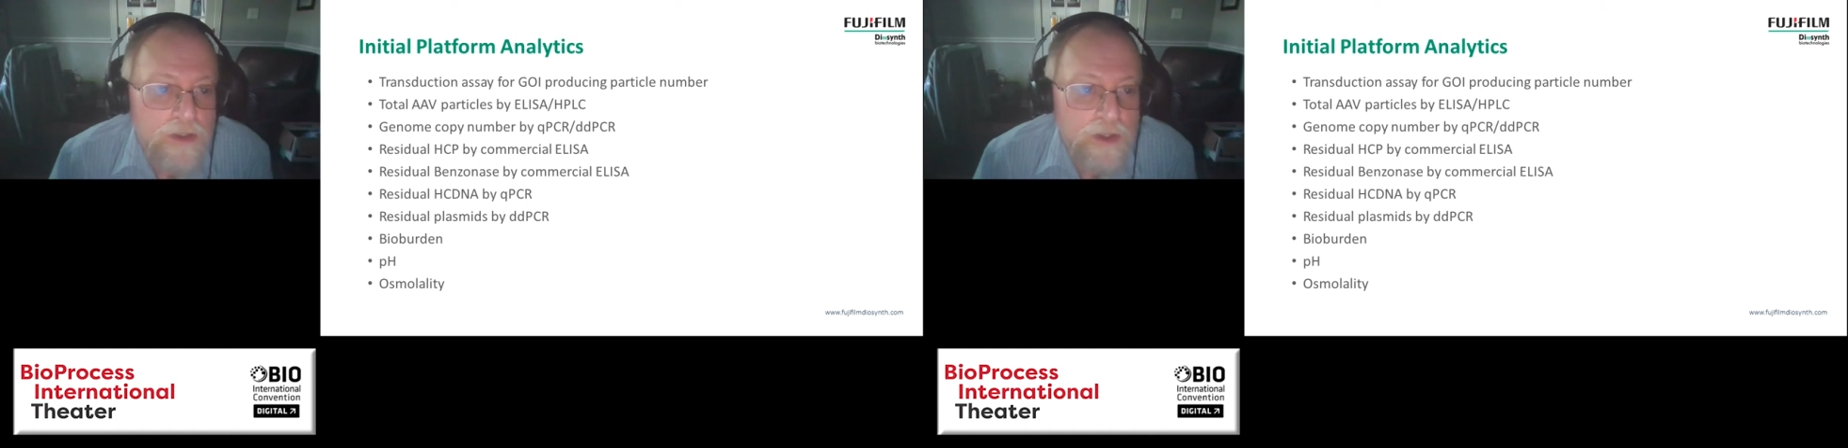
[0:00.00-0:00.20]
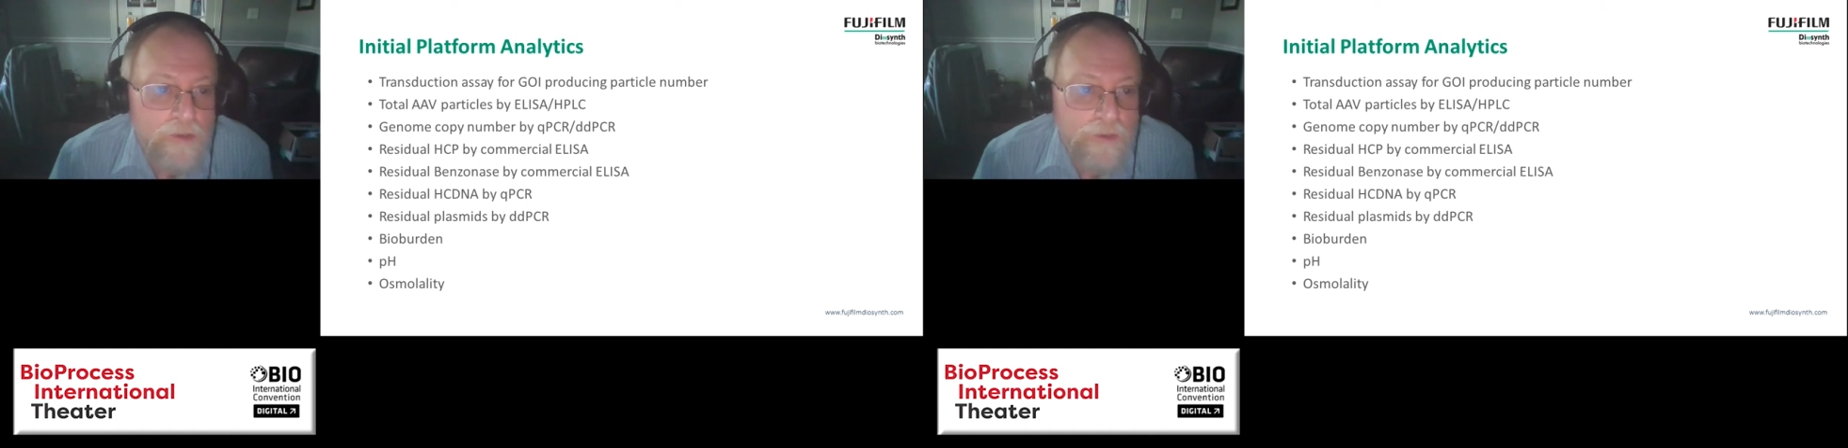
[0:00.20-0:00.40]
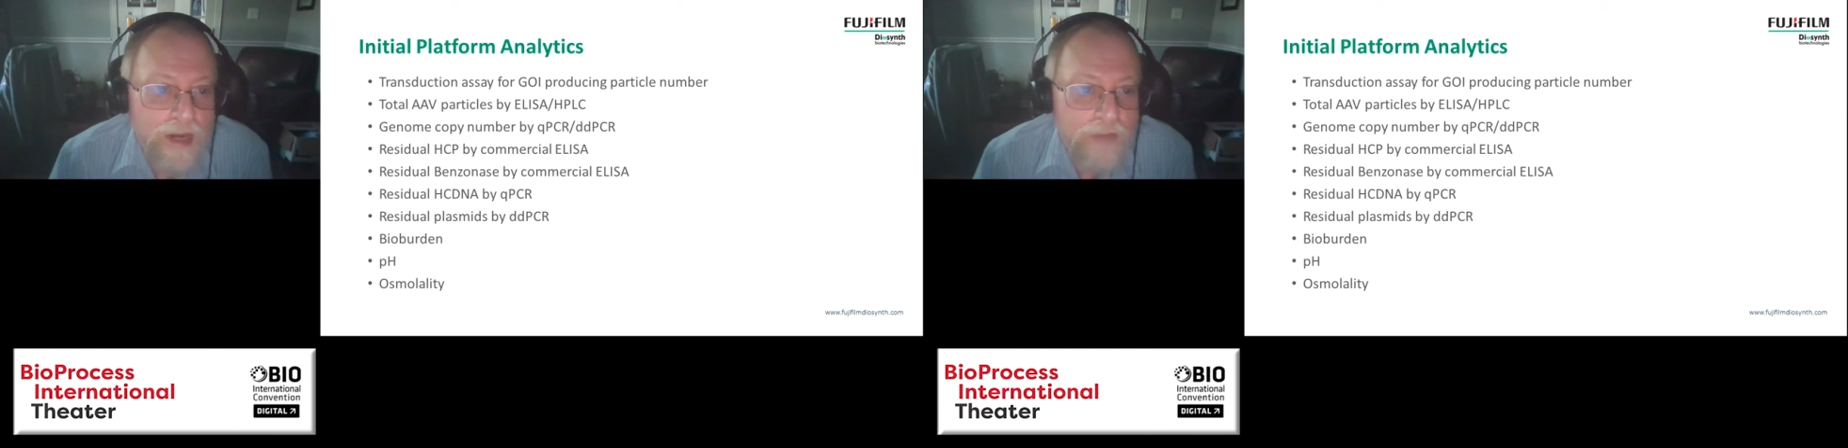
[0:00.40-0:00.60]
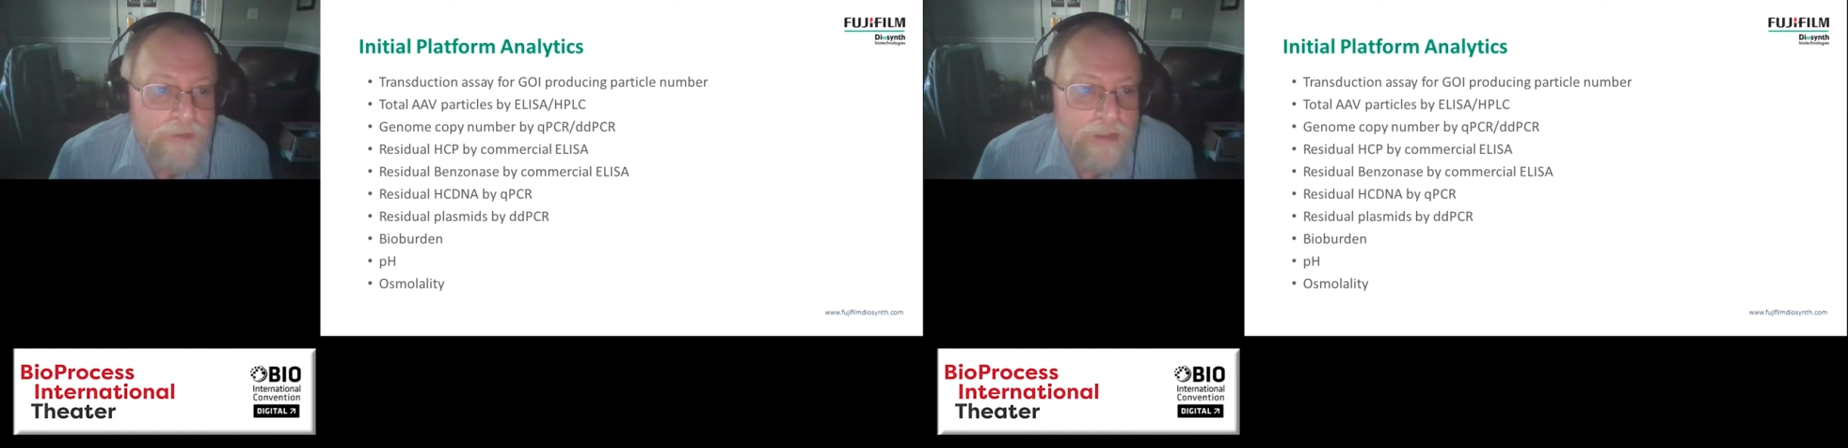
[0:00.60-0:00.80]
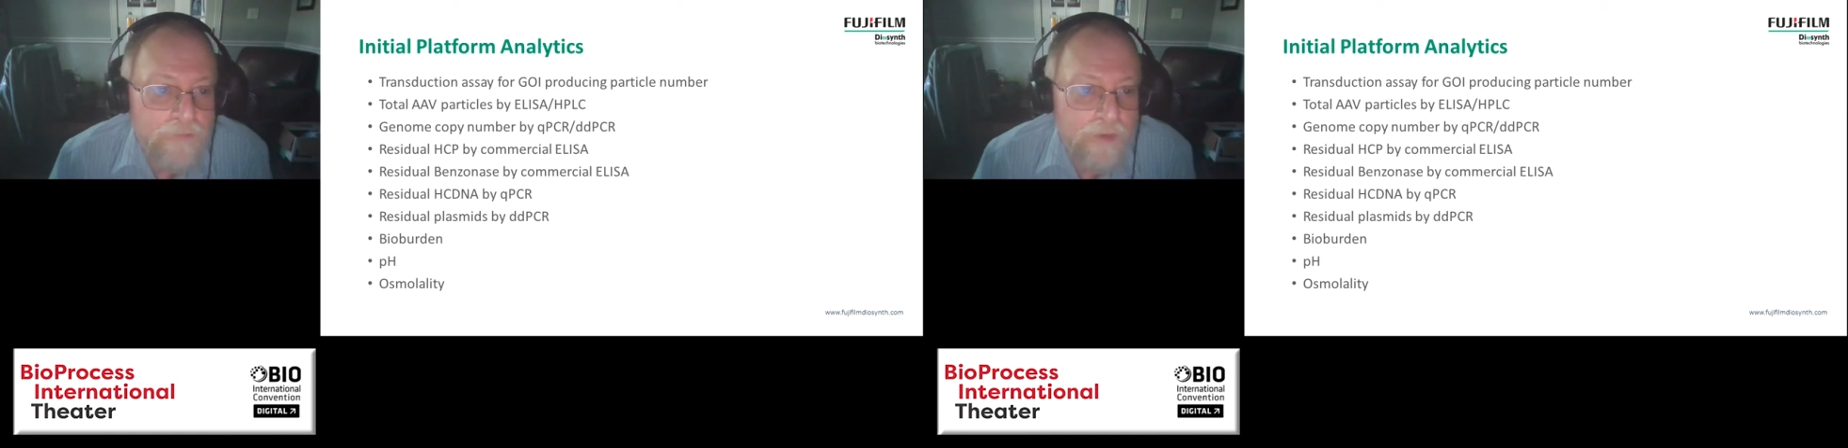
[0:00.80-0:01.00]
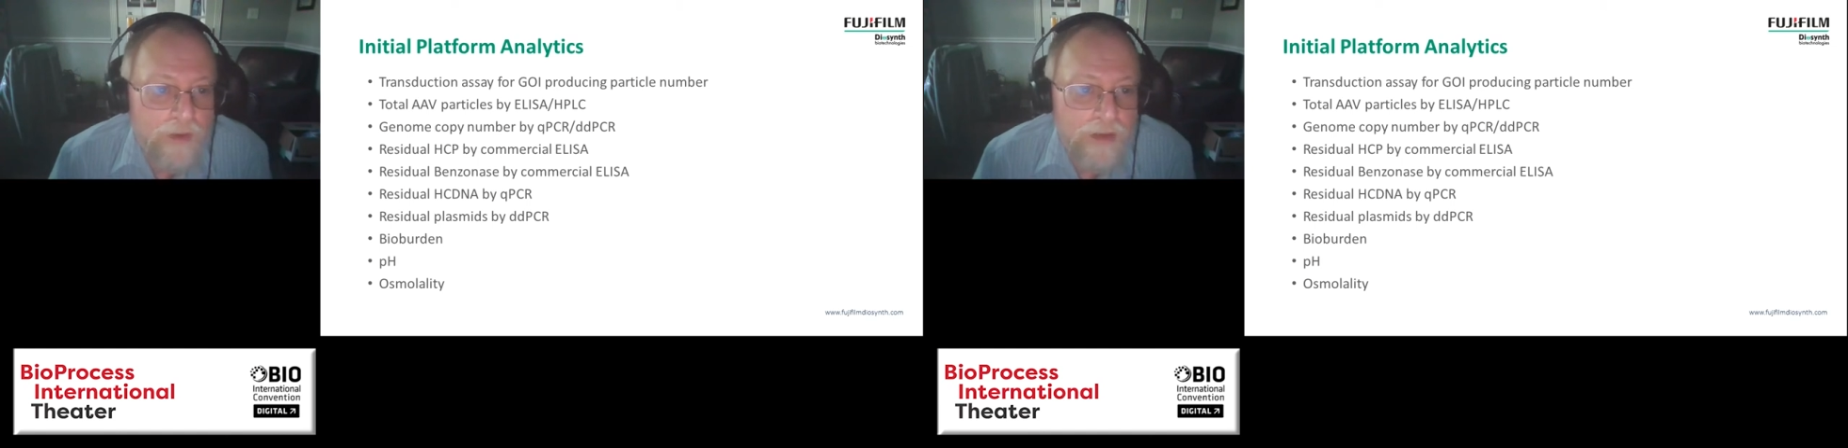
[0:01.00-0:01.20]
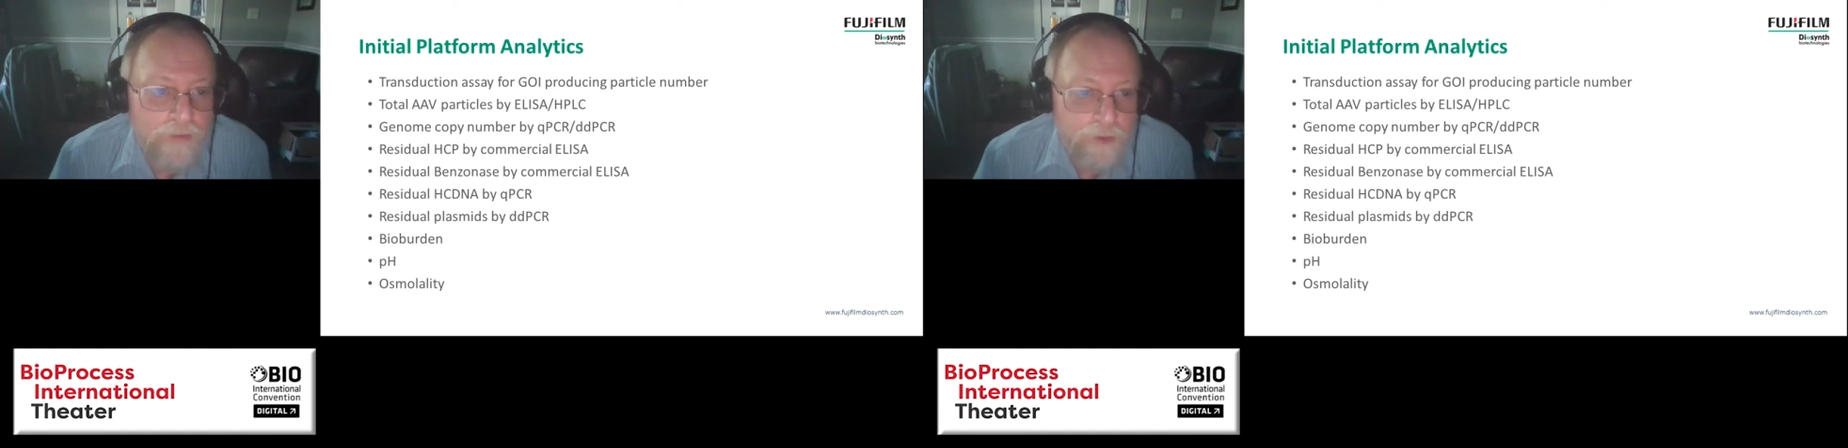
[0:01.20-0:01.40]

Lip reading: genome copy number by